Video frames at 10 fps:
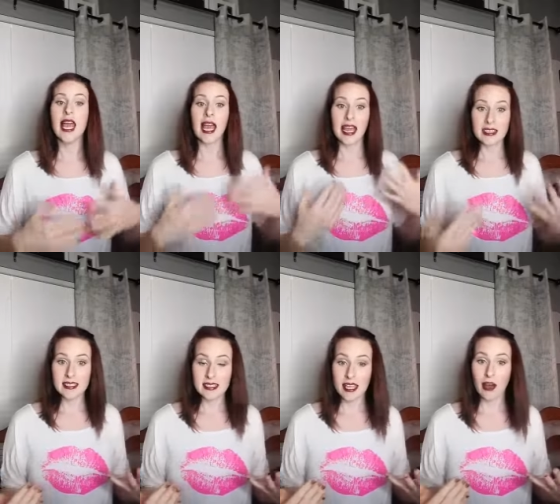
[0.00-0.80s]
and
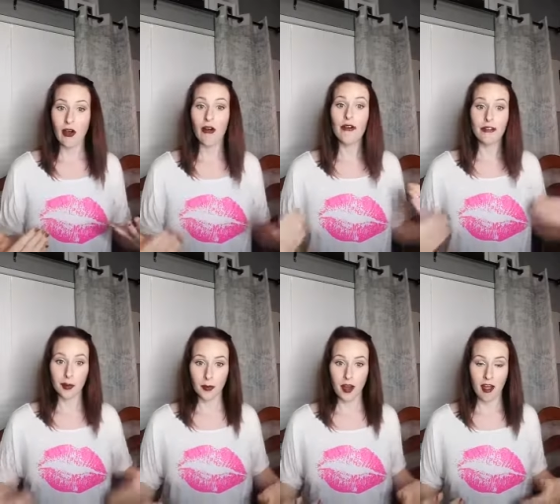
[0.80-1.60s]
sell for a
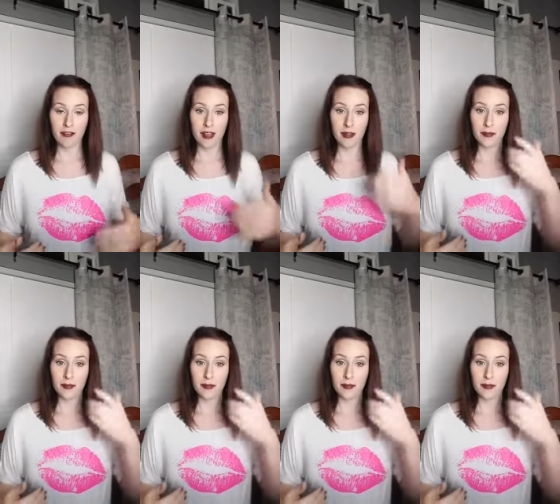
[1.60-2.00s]
profit.